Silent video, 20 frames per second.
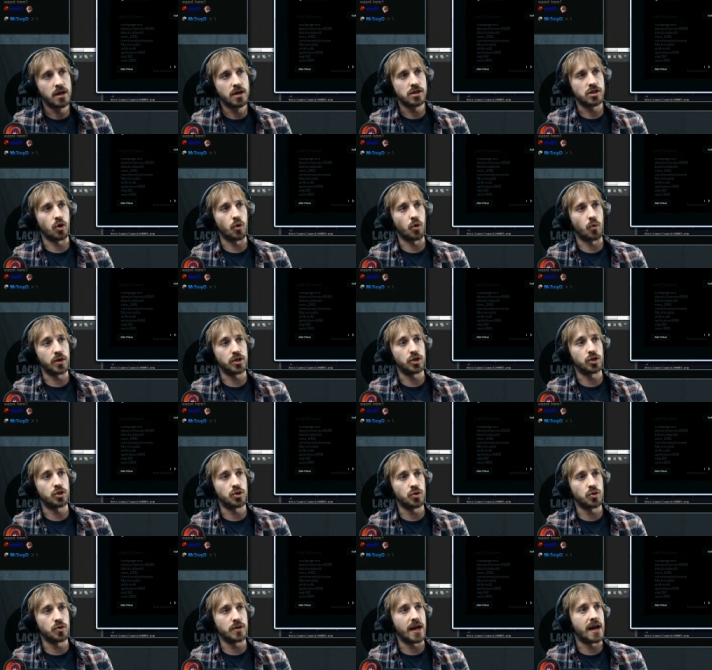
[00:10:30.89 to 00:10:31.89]
So when you
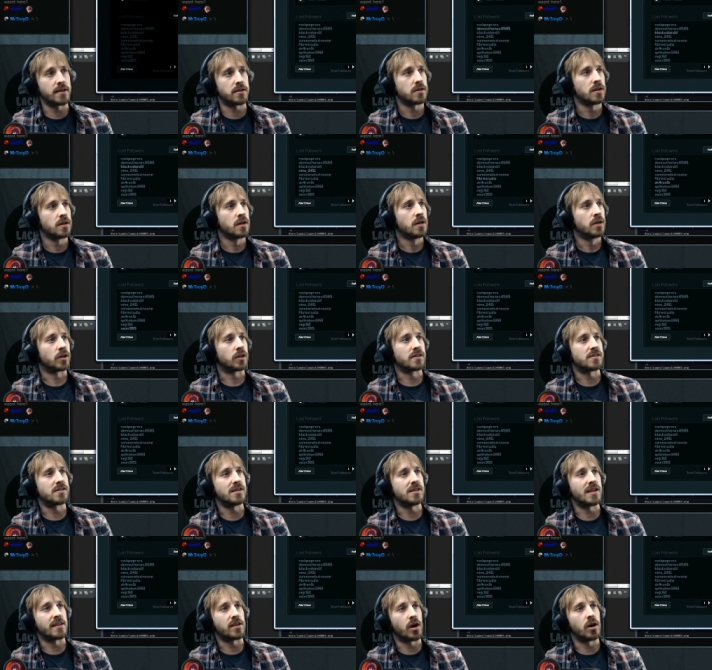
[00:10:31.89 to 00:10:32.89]
do that, you can
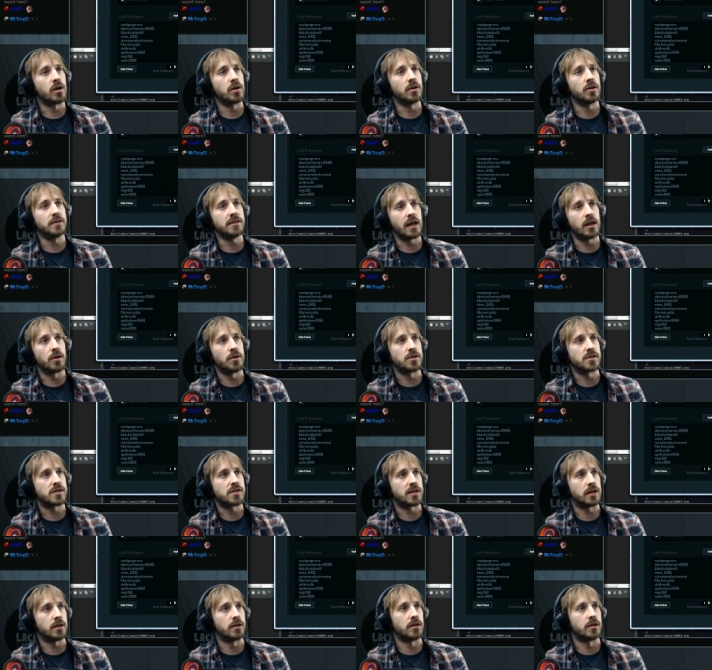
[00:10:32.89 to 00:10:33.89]
see that all the alerts
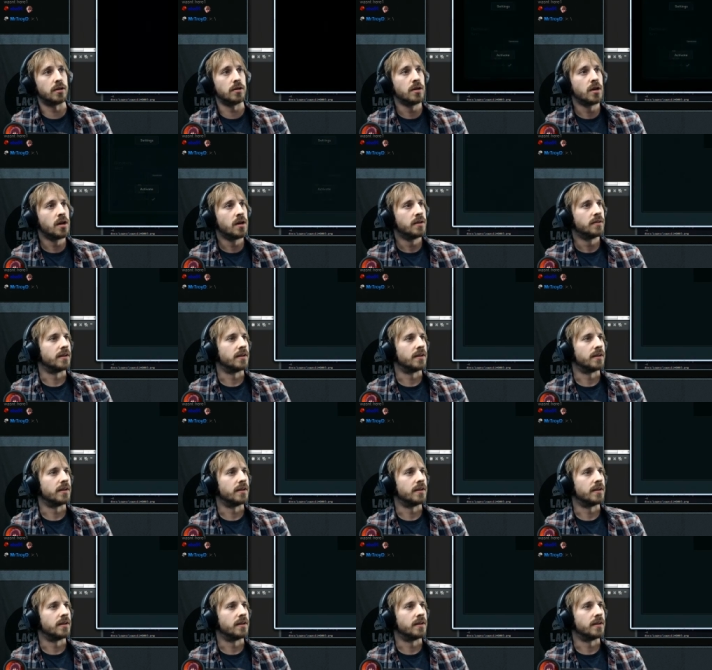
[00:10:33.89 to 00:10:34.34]
here,